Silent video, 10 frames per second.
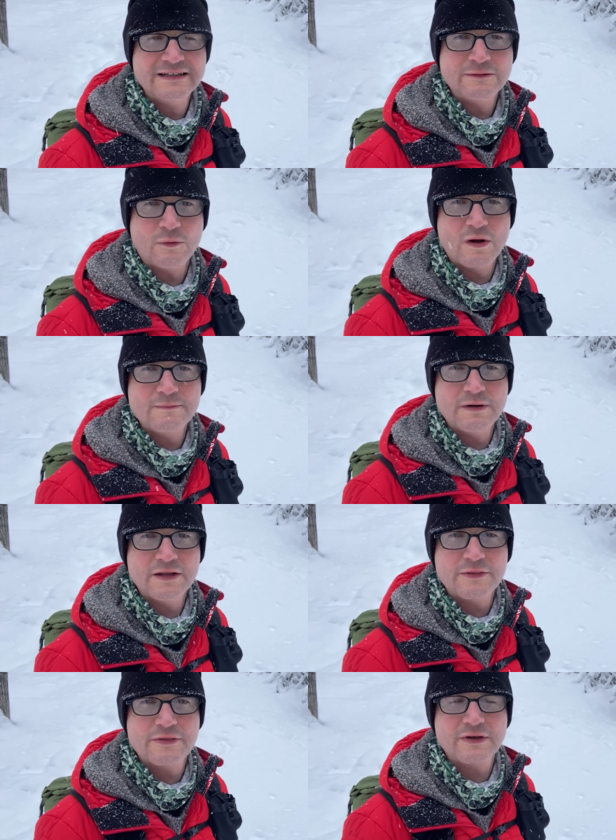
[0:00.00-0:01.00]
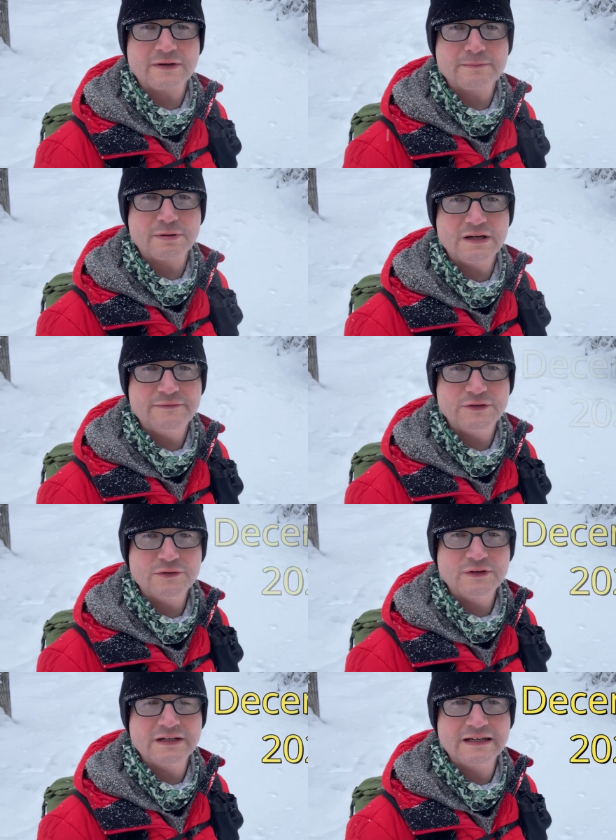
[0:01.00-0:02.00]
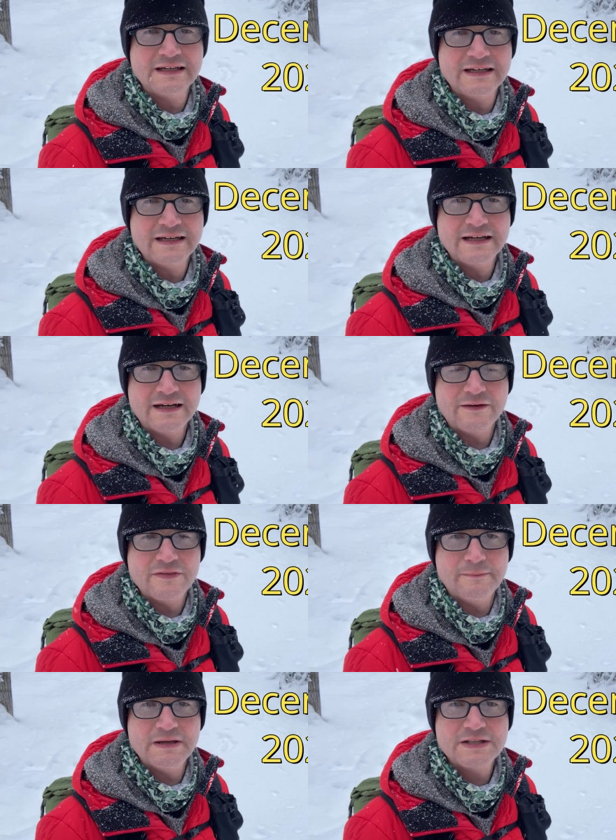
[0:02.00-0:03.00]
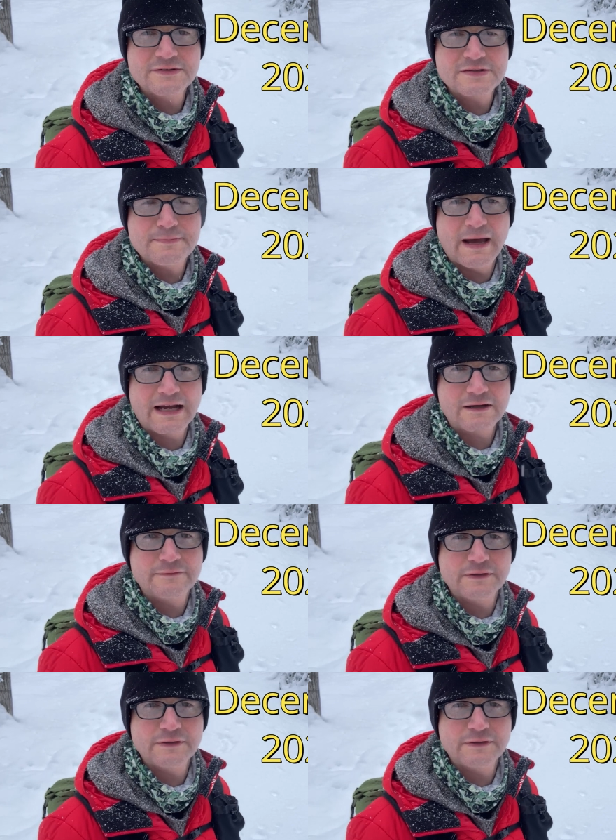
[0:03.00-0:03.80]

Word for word: one-month preview of the men's pack